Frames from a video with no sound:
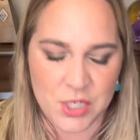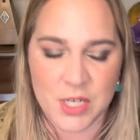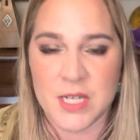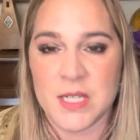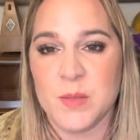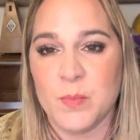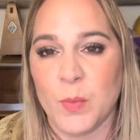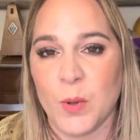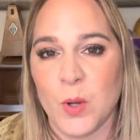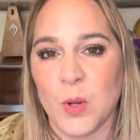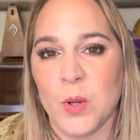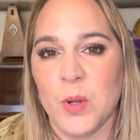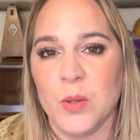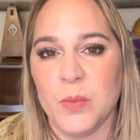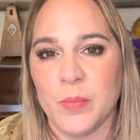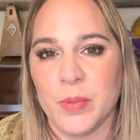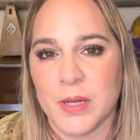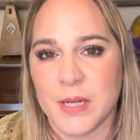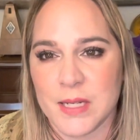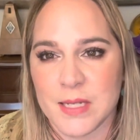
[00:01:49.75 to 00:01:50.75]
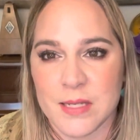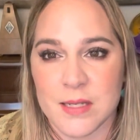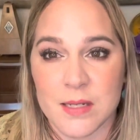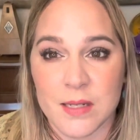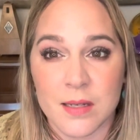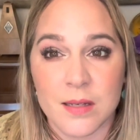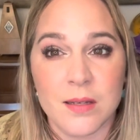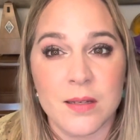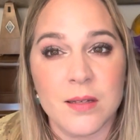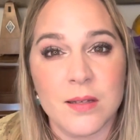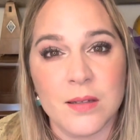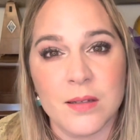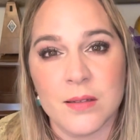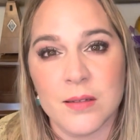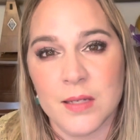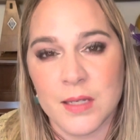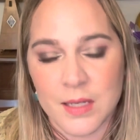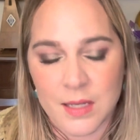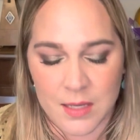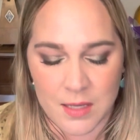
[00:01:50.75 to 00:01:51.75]
It's bold, but it's still
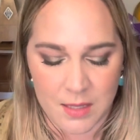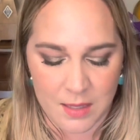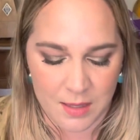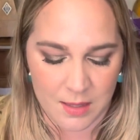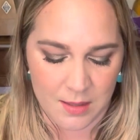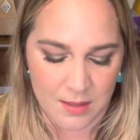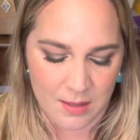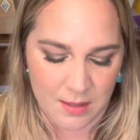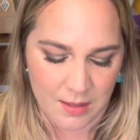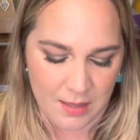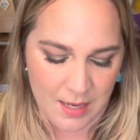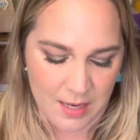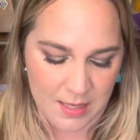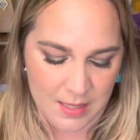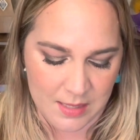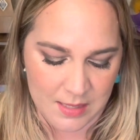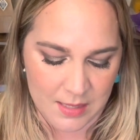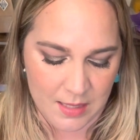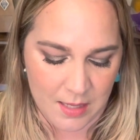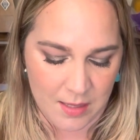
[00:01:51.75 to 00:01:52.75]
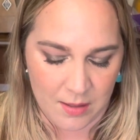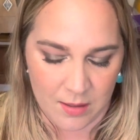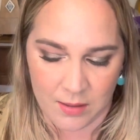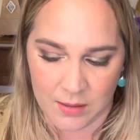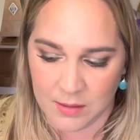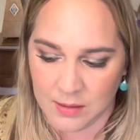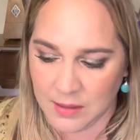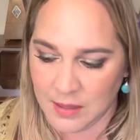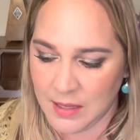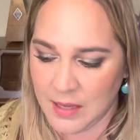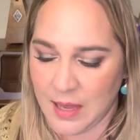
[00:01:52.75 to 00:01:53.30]
kind of subtle.